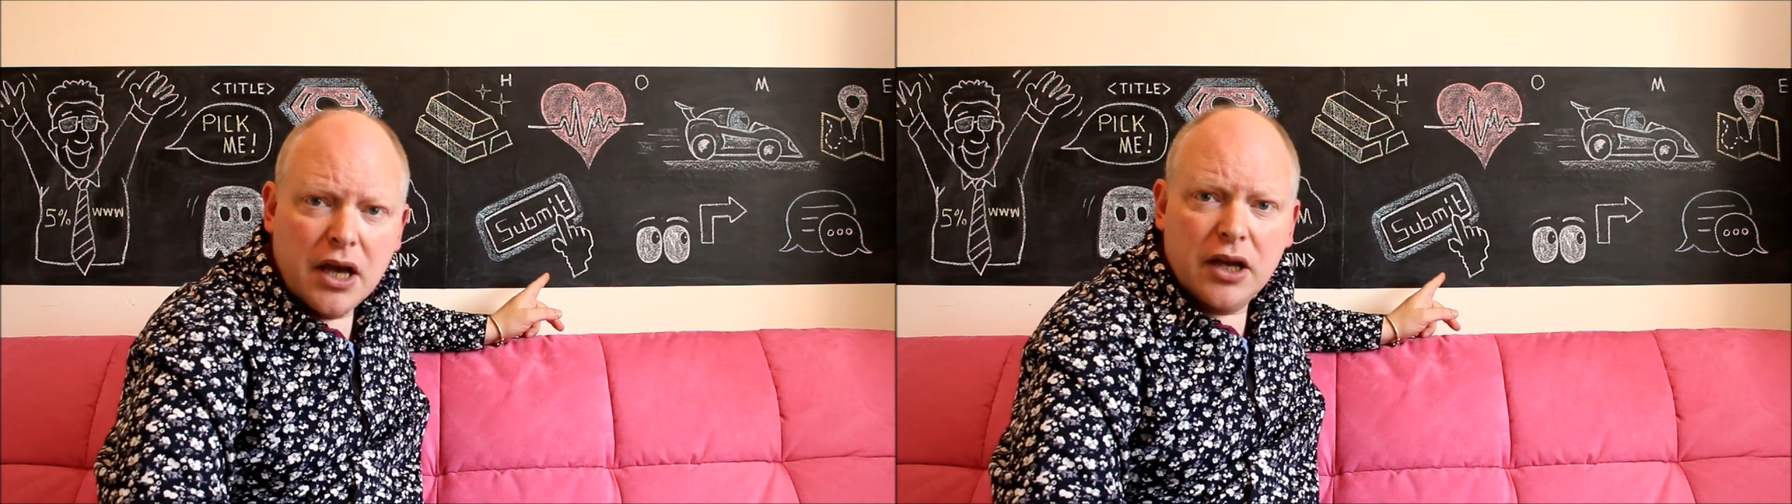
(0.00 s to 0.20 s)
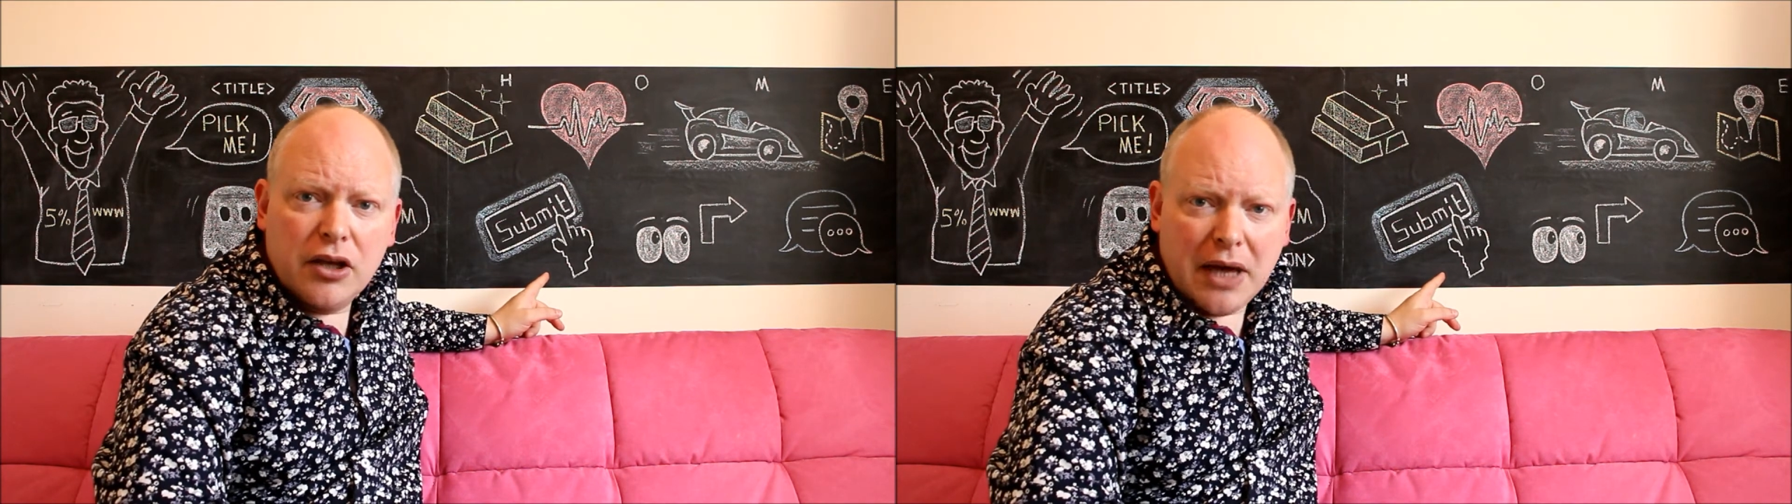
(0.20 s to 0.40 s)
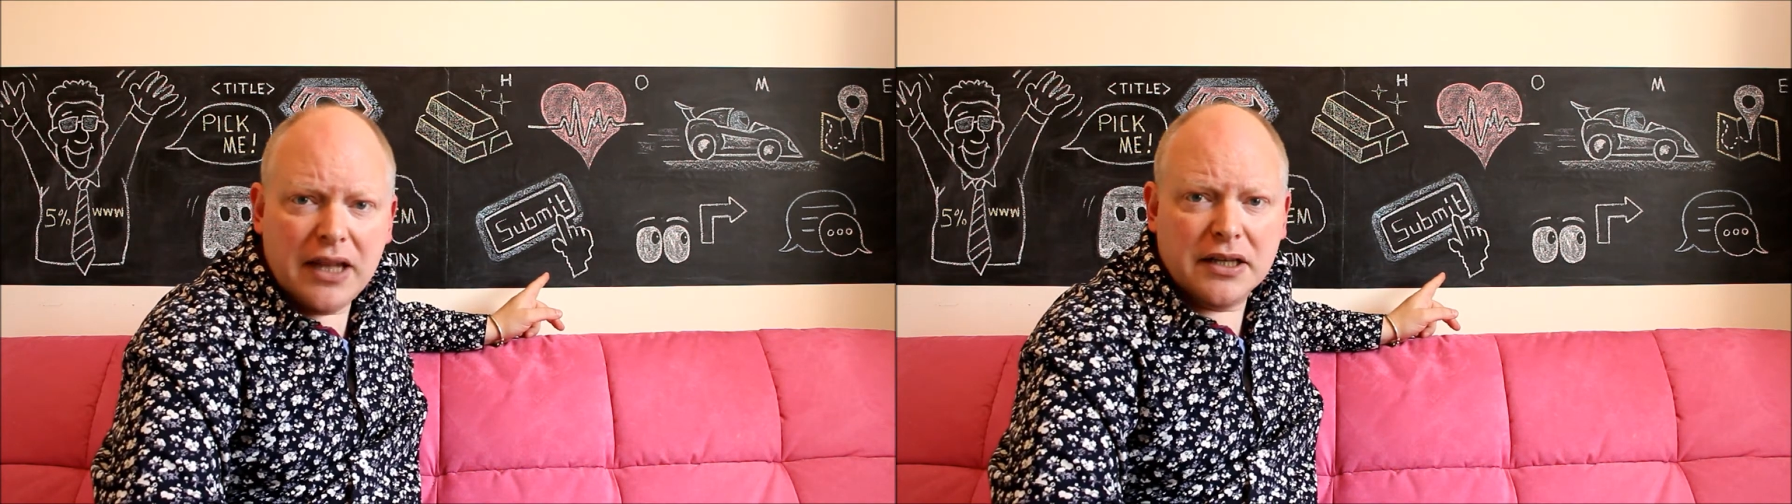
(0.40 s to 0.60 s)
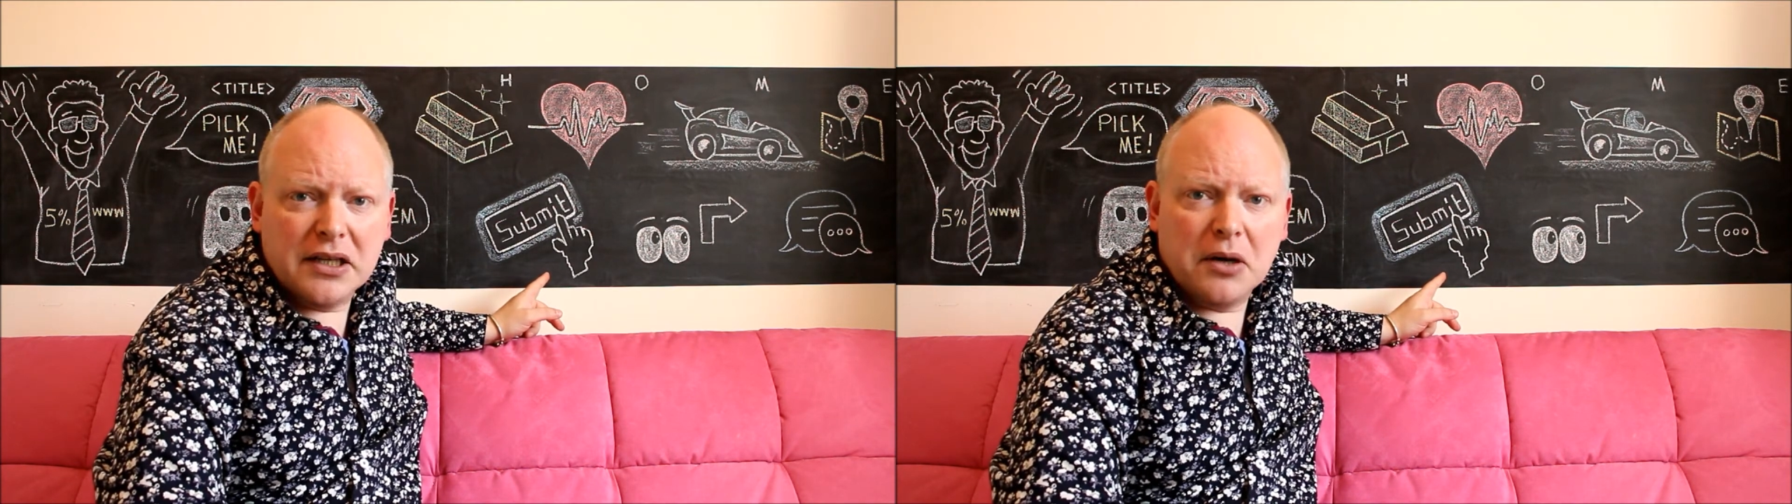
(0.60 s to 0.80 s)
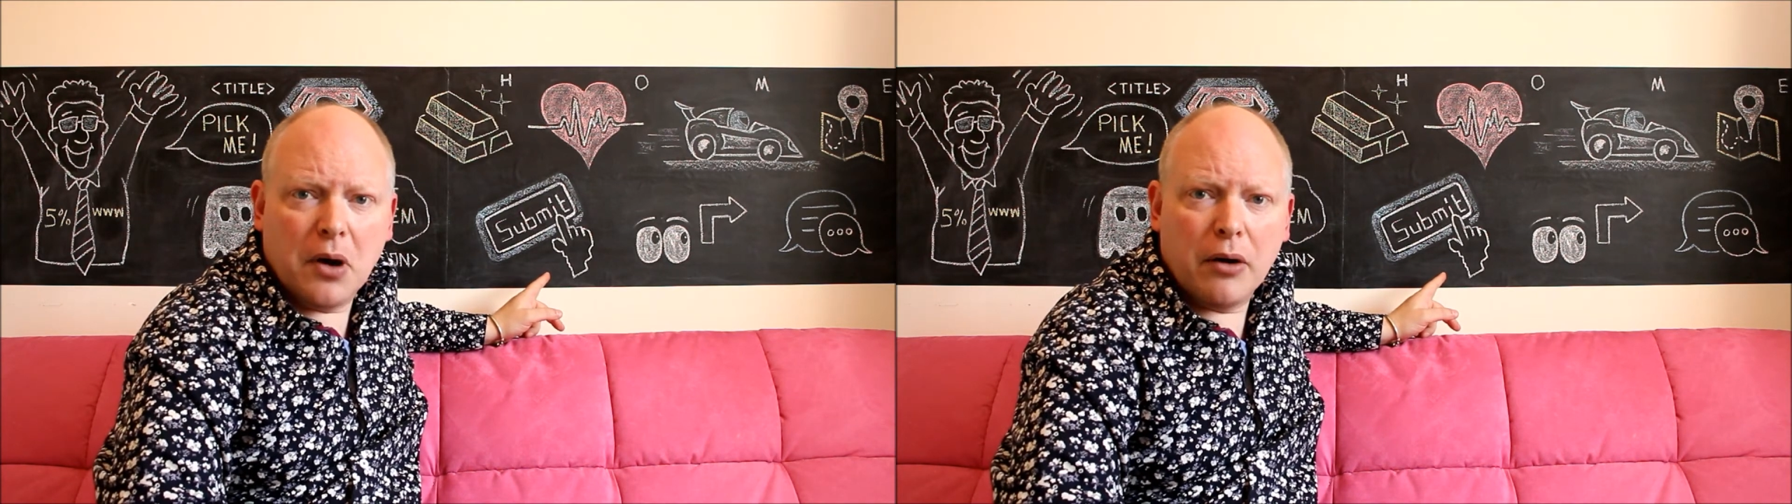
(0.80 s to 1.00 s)
you get less
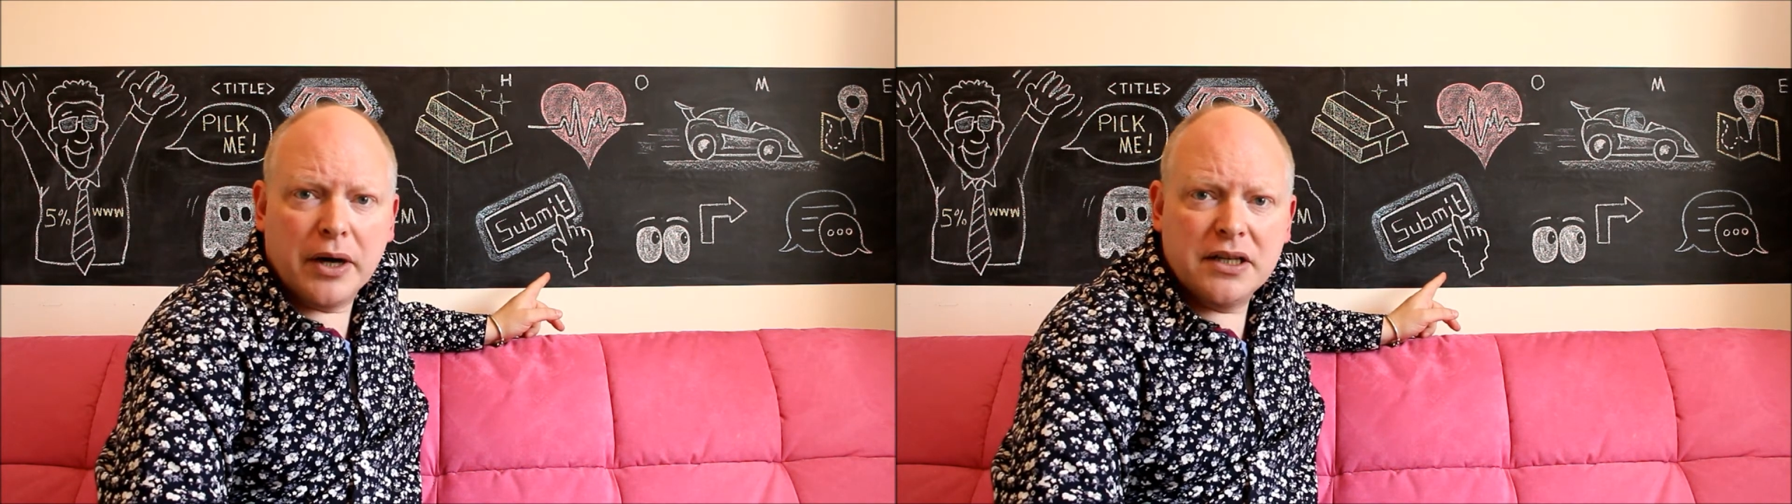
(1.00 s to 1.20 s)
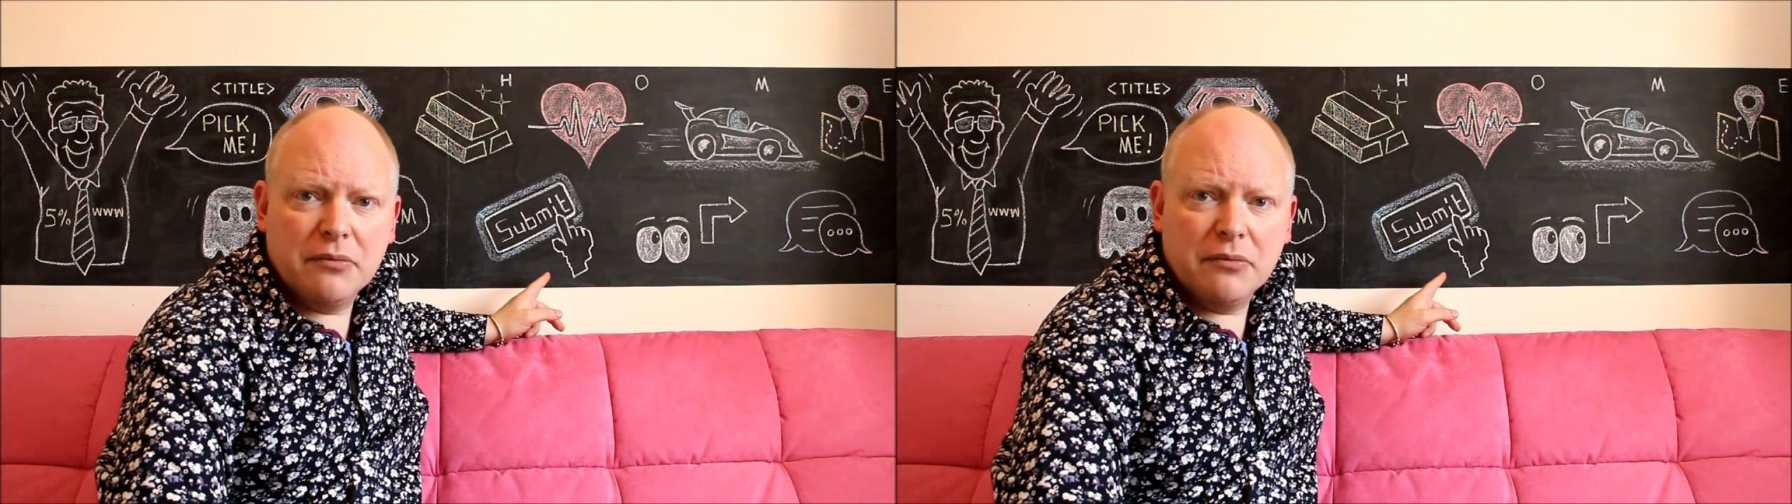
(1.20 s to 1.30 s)
inquiries.